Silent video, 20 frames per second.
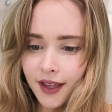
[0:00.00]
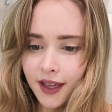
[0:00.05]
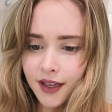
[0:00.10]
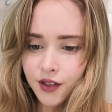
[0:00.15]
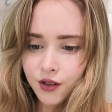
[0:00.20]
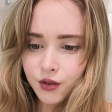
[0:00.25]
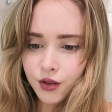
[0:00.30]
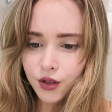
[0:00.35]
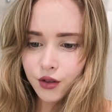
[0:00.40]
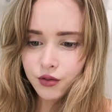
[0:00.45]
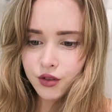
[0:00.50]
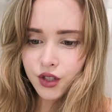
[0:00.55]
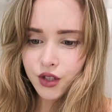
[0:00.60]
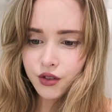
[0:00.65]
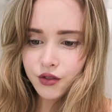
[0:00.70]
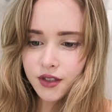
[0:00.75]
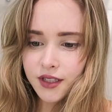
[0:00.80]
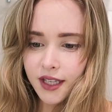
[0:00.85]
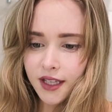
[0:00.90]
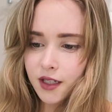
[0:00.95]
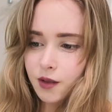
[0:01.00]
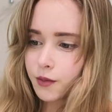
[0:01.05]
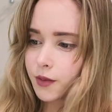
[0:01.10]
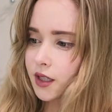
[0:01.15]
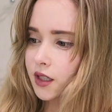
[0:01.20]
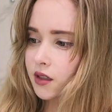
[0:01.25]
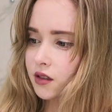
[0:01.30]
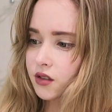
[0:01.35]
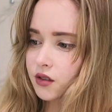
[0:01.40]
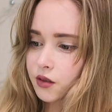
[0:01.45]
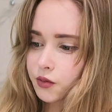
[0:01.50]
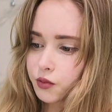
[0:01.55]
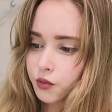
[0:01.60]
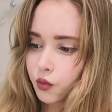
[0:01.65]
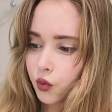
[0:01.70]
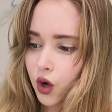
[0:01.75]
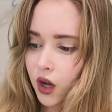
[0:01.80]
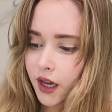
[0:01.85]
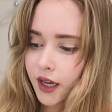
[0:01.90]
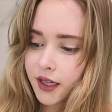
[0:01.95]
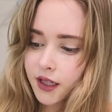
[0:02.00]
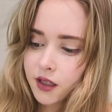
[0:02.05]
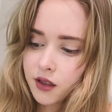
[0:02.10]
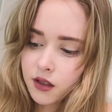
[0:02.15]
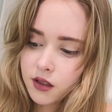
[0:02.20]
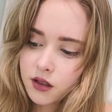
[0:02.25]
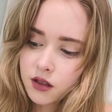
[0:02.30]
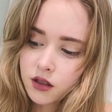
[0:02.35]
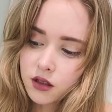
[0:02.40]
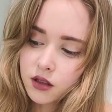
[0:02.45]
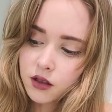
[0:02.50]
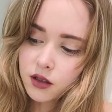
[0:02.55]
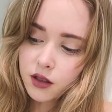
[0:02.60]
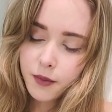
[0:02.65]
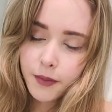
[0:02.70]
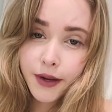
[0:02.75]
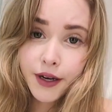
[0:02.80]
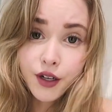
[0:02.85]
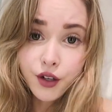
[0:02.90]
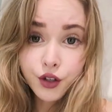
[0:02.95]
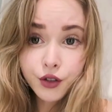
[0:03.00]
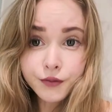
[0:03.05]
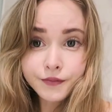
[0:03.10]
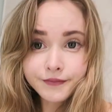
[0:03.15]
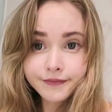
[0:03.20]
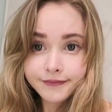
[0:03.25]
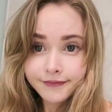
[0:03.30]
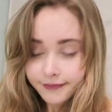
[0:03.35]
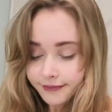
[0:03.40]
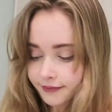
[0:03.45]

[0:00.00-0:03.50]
I don't know, 2 centimeters wide, the barrel.